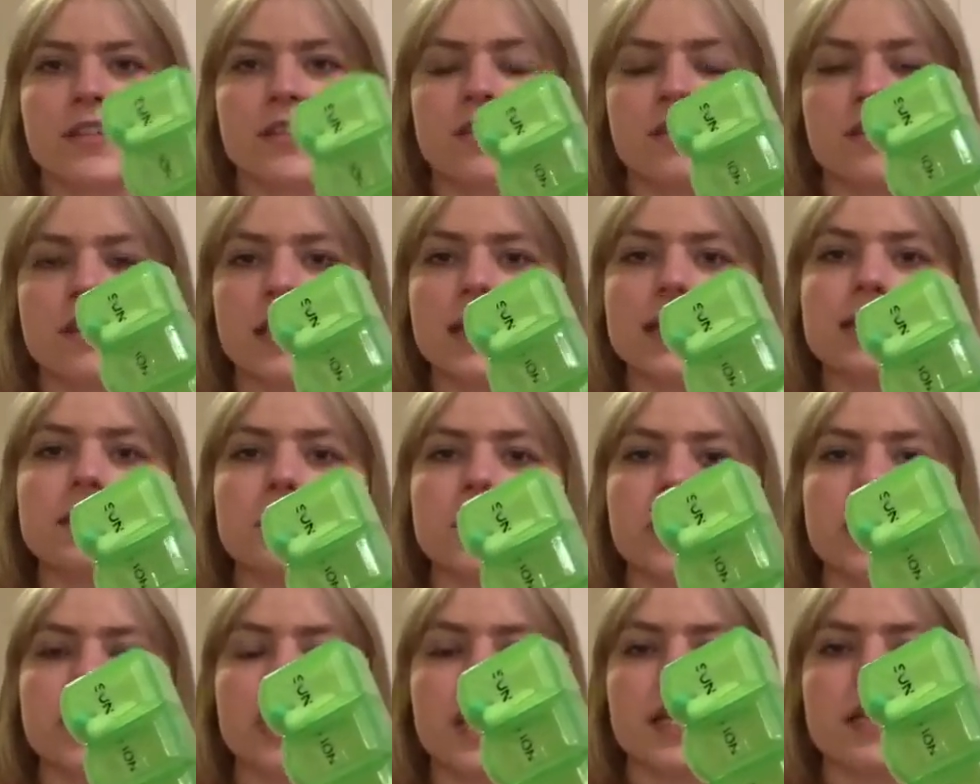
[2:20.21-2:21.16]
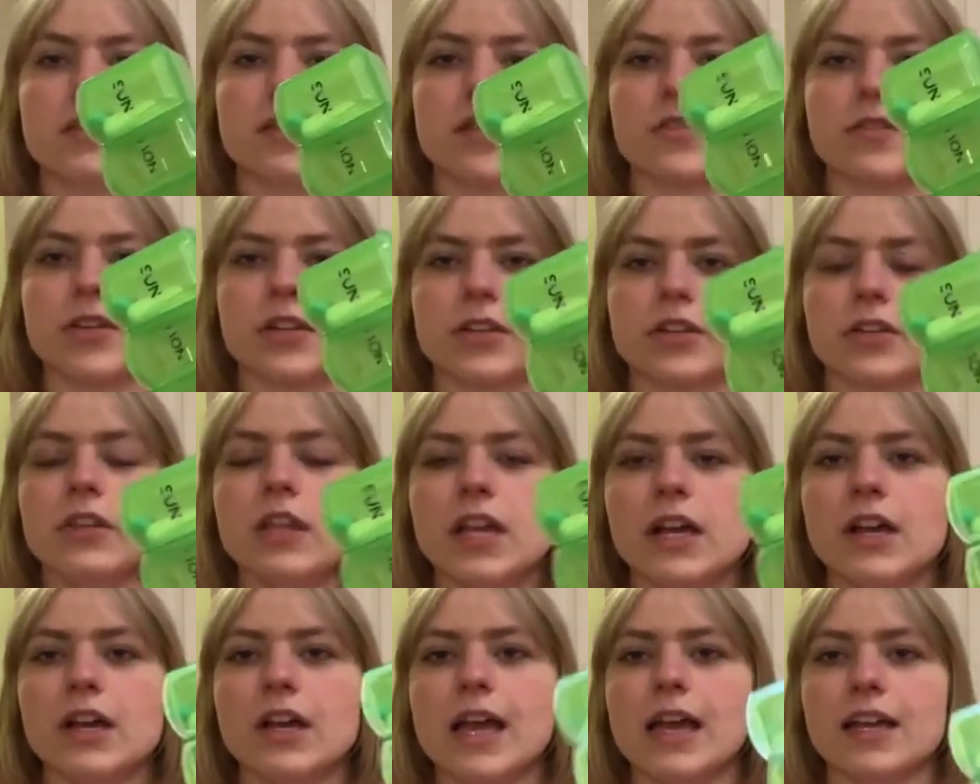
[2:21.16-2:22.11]
These pill cases are
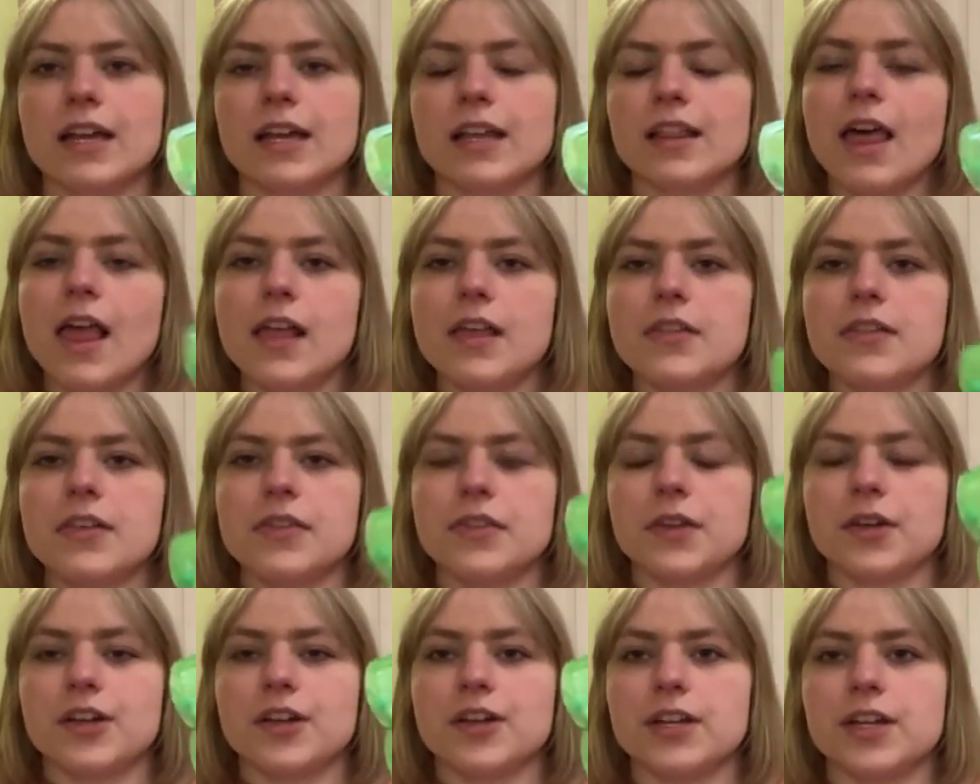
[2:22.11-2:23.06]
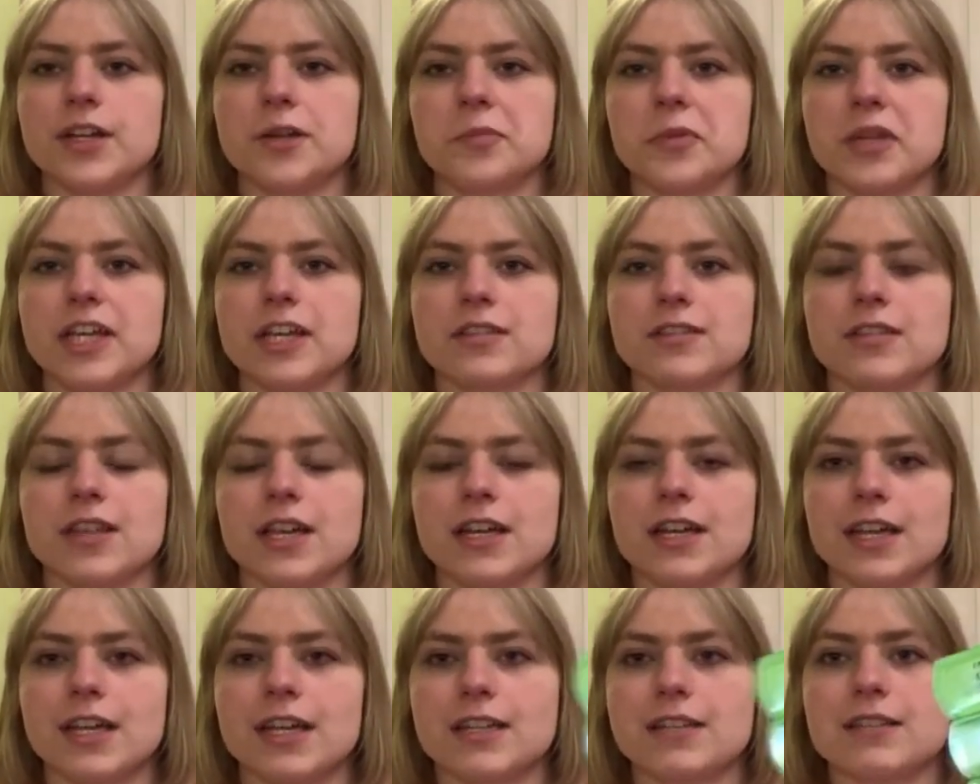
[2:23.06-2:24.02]
clear, and I like that they're clear because
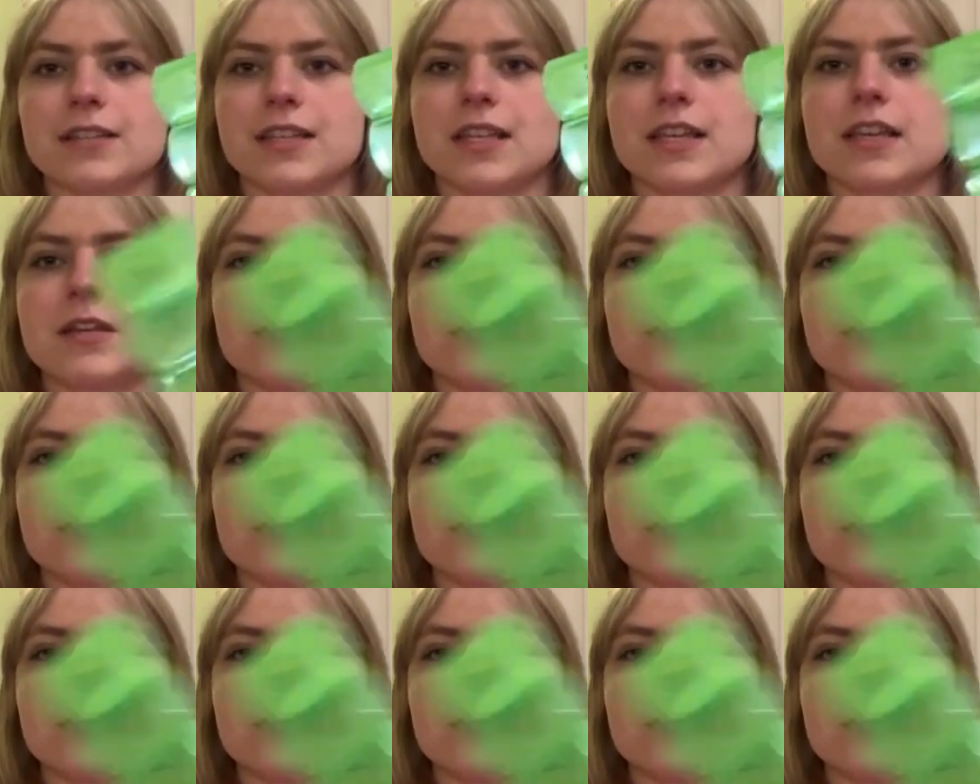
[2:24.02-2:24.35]
then I can see